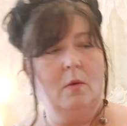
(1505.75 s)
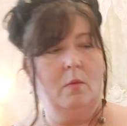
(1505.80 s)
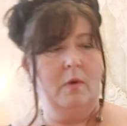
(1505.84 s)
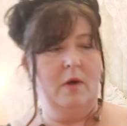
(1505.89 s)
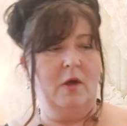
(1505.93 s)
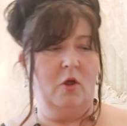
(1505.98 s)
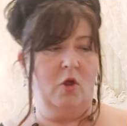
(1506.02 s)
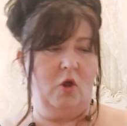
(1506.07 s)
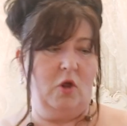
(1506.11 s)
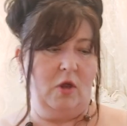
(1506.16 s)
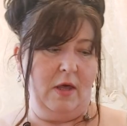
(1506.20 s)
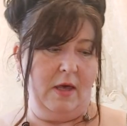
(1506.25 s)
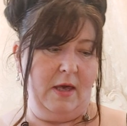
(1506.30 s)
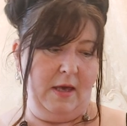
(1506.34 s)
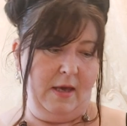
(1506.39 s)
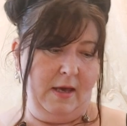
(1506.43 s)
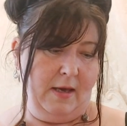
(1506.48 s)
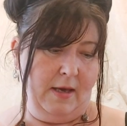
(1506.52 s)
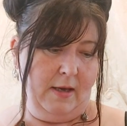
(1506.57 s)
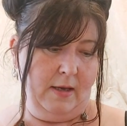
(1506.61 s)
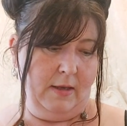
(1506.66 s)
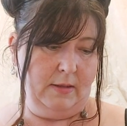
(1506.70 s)
which
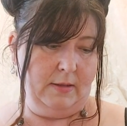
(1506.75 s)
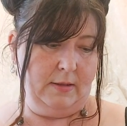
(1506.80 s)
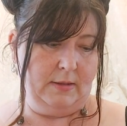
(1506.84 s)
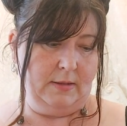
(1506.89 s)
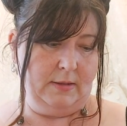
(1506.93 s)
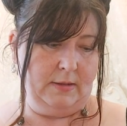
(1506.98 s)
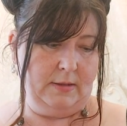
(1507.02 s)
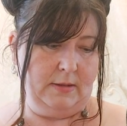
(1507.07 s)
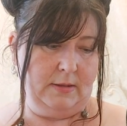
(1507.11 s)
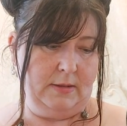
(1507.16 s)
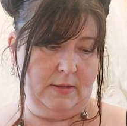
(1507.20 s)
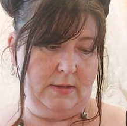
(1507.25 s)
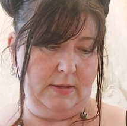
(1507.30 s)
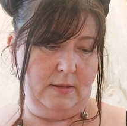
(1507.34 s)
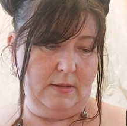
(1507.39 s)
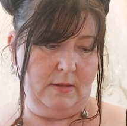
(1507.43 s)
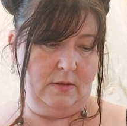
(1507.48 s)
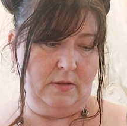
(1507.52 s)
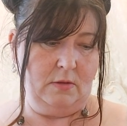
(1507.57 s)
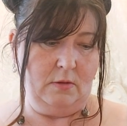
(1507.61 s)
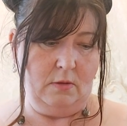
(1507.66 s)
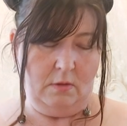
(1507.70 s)
is,
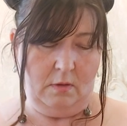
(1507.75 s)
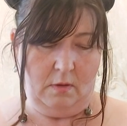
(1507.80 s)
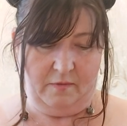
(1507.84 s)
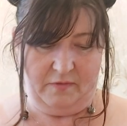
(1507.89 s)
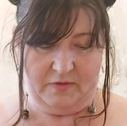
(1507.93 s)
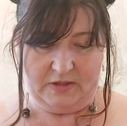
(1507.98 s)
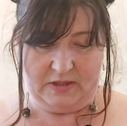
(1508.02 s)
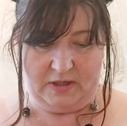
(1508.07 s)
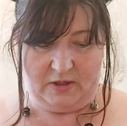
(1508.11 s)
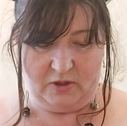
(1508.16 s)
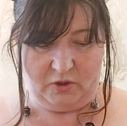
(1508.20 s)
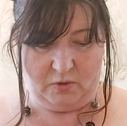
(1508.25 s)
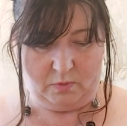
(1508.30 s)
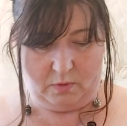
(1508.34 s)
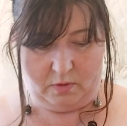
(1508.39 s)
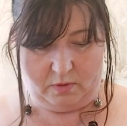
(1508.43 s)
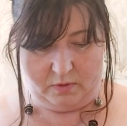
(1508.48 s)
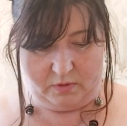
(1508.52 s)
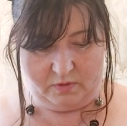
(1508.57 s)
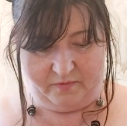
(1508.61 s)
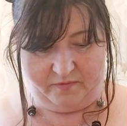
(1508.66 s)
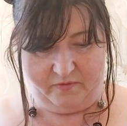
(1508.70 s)
I don't know if it tells you
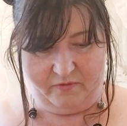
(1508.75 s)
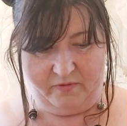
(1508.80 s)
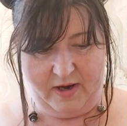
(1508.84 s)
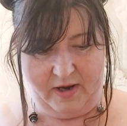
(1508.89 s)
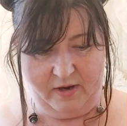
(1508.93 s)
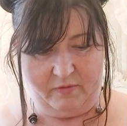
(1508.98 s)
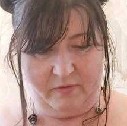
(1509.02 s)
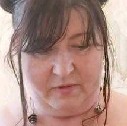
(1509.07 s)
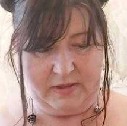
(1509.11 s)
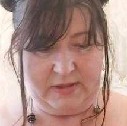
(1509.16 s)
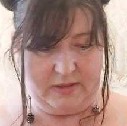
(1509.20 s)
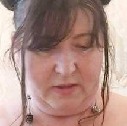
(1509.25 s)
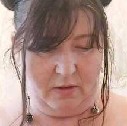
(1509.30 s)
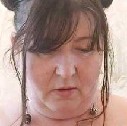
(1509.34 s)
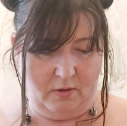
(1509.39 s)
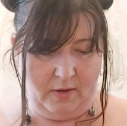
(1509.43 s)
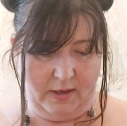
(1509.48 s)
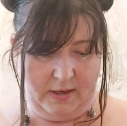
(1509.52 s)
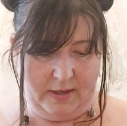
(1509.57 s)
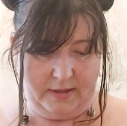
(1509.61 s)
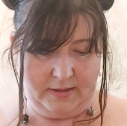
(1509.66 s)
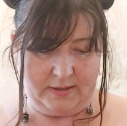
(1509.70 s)
what fragrance the
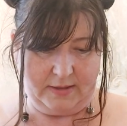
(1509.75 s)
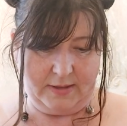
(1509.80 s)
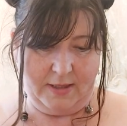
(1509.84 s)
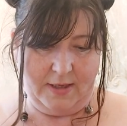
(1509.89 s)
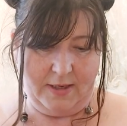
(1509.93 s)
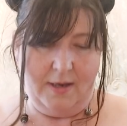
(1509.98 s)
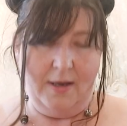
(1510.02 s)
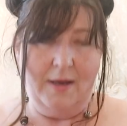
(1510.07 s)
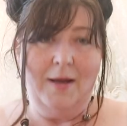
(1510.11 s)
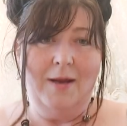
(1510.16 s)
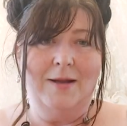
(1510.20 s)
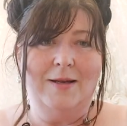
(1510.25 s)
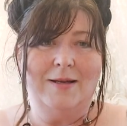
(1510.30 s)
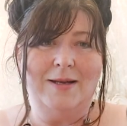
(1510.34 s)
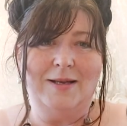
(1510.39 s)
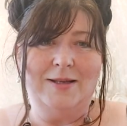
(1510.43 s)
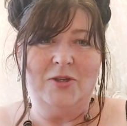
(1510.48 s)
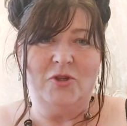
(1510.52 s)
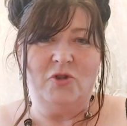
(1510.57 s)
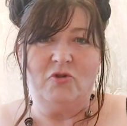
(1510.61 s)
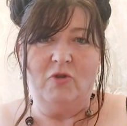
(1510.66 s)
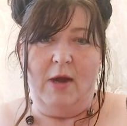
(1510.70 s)
oil is.
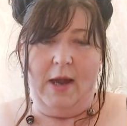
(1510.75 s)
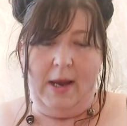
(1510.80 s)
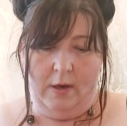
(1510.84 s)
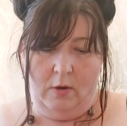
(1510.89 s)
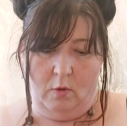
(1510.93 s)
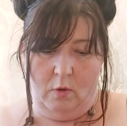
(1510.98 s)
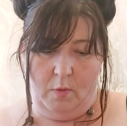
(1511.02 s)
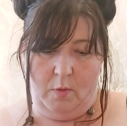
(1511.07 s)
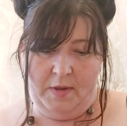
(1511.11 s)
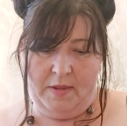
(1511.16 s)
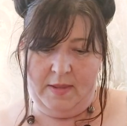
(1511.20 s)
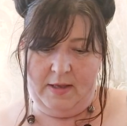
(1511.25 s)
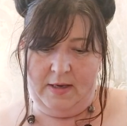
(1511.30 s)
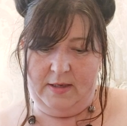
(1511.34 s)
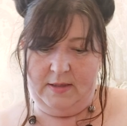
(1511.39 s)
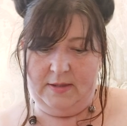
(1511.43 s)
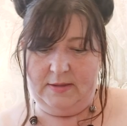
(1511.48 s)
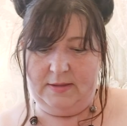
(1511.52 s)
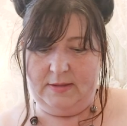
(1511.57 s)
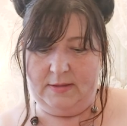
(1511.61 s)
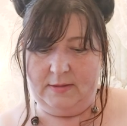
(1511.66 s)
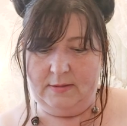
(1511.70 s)
Let's try and open
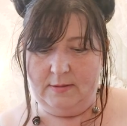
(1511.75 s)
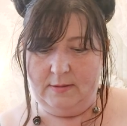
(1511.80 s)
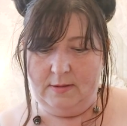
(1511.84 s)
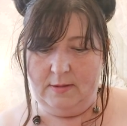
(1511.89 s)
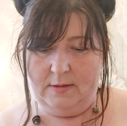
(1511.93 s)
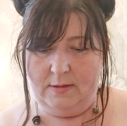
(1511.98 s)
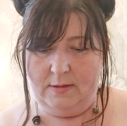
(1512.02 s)
this.